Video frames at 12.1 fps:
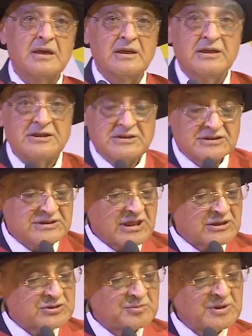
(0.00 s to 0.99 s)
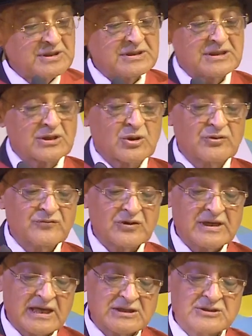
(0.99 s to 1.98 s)
Ladies and gentlemen, the
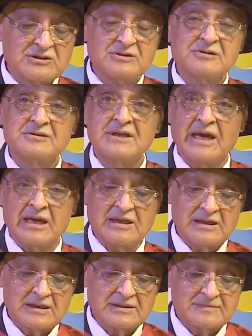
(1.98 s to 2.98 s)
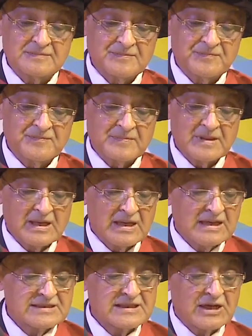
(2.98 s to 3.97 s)
convocation today is